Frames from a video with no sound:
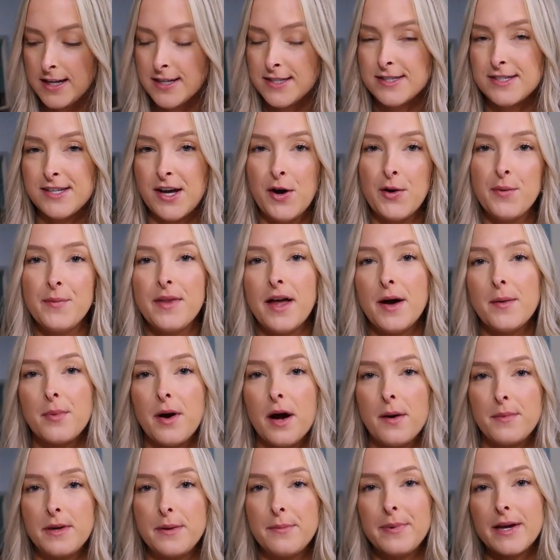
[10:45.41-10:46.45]
So I'll
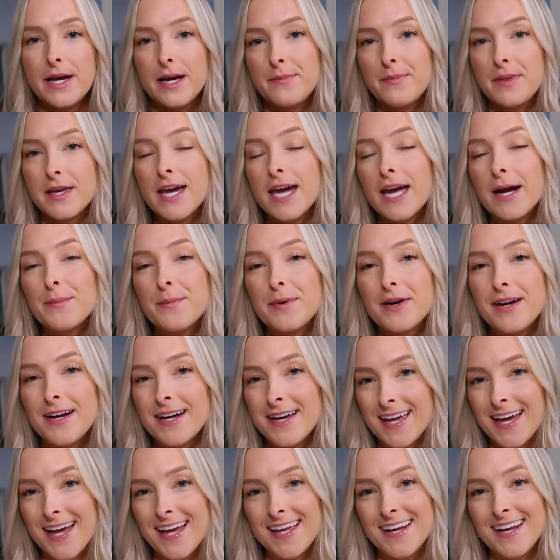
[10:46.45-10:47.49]
probably pick up the camera
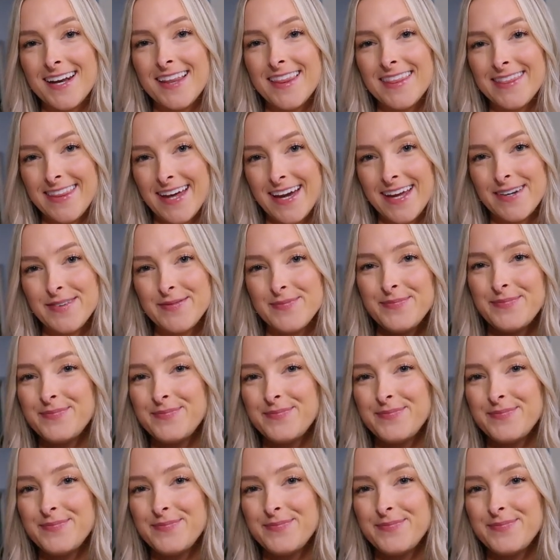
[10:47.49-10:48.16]
again then.